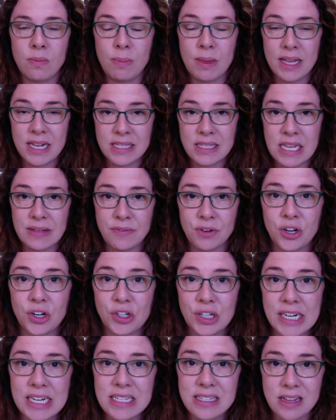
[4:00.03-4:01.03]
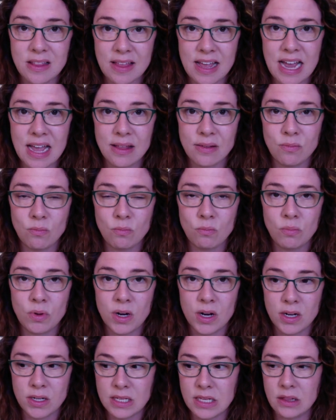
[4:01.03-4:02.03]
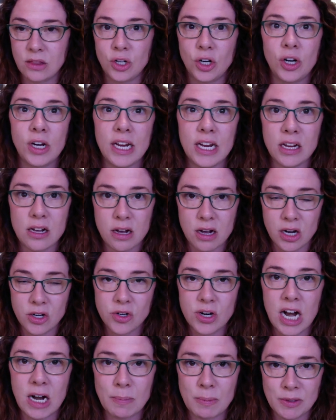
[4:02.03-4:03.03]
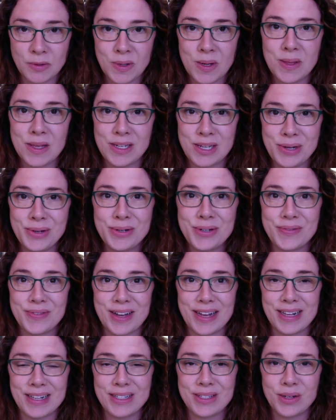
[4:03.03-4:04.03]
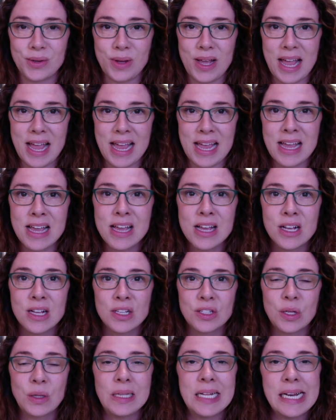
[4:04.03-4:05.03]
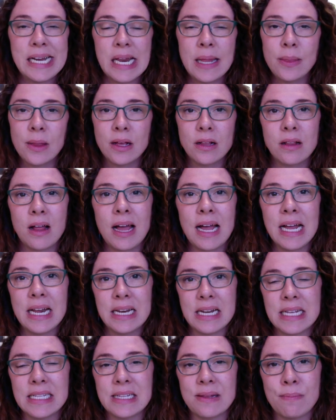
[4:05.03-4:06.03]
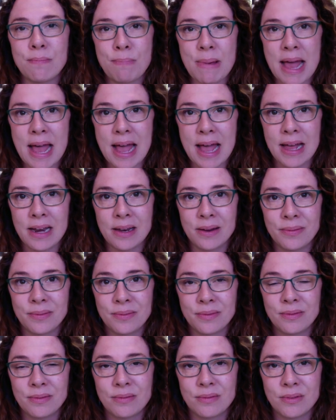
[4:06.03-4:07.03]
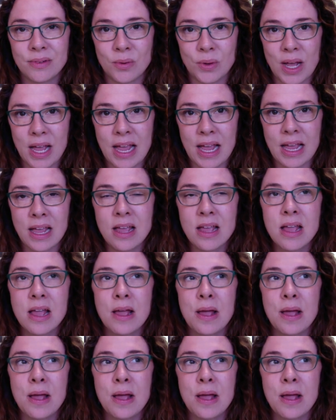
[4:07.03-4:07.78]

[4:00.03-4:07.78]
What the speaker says: because they've agreed to that. There is a learning contract between the two of us, okay? So leading the client isn't bad, okay?